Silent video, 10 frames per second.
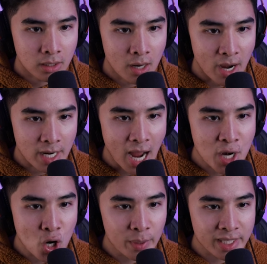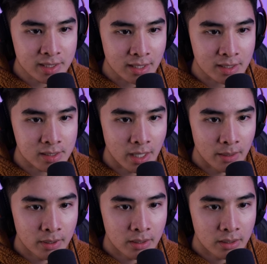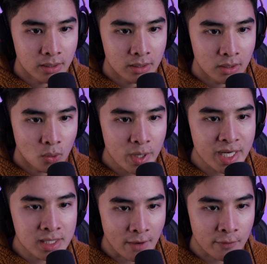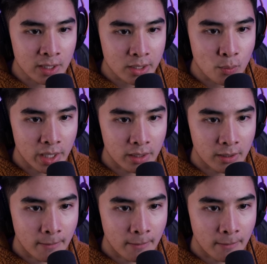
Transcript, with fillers: Come on, I know we can take this down. We can definitely win.